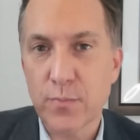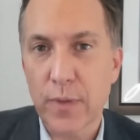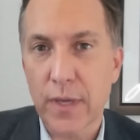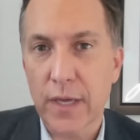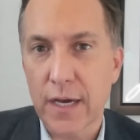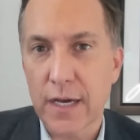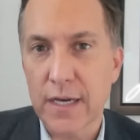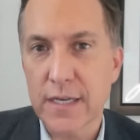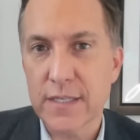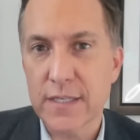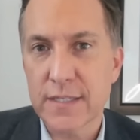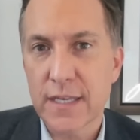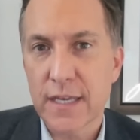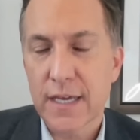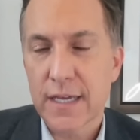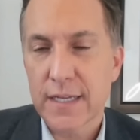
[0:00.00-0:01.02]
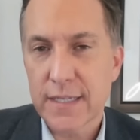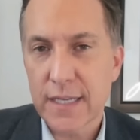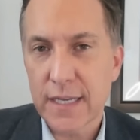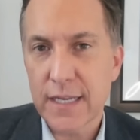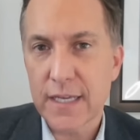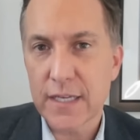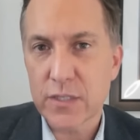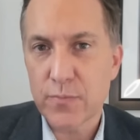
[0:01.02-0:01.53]
because
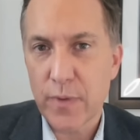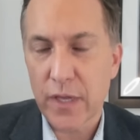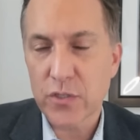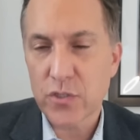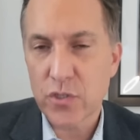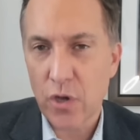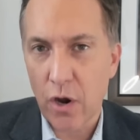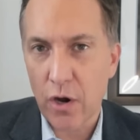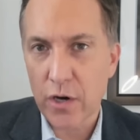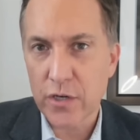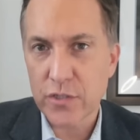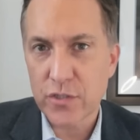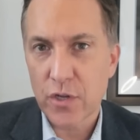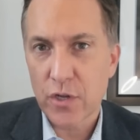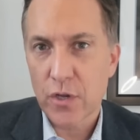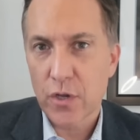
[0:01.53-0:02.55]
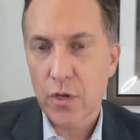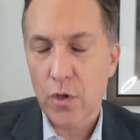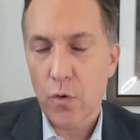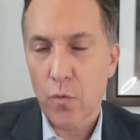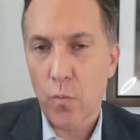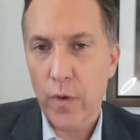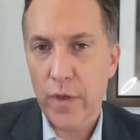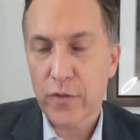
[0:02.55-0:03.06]
Diddy is being charged
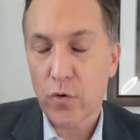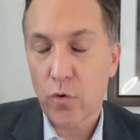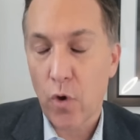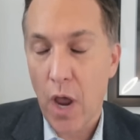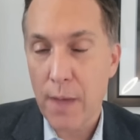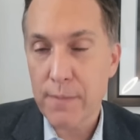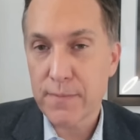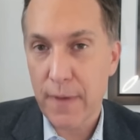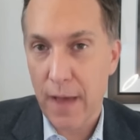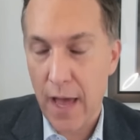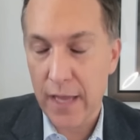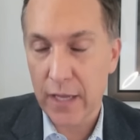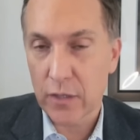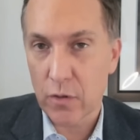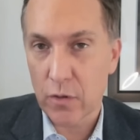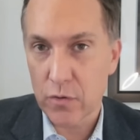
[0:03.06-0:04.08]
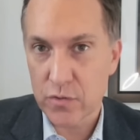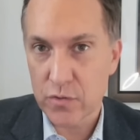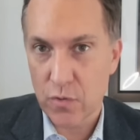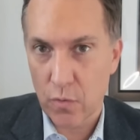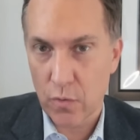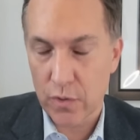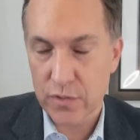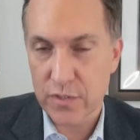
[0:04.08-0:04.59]
with crimes behind closed
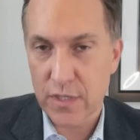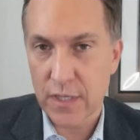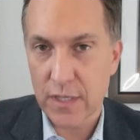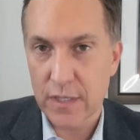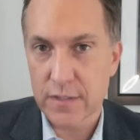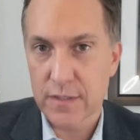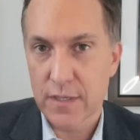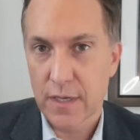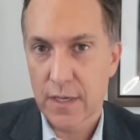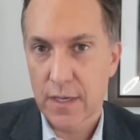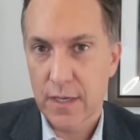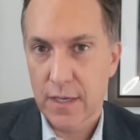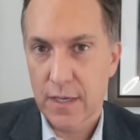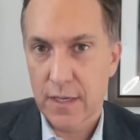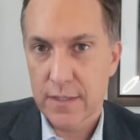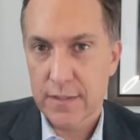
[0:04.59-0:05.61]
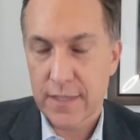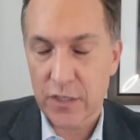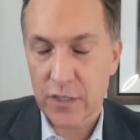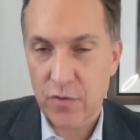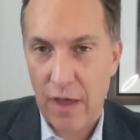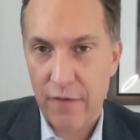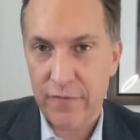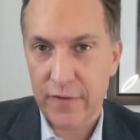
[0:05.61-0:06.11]
doors, these sex
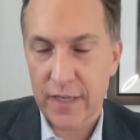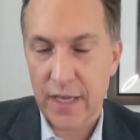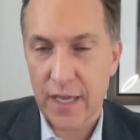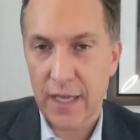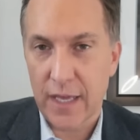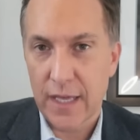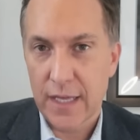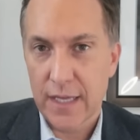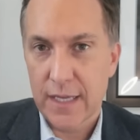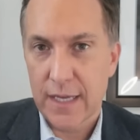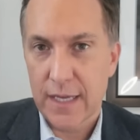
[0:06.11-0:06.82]
trafficking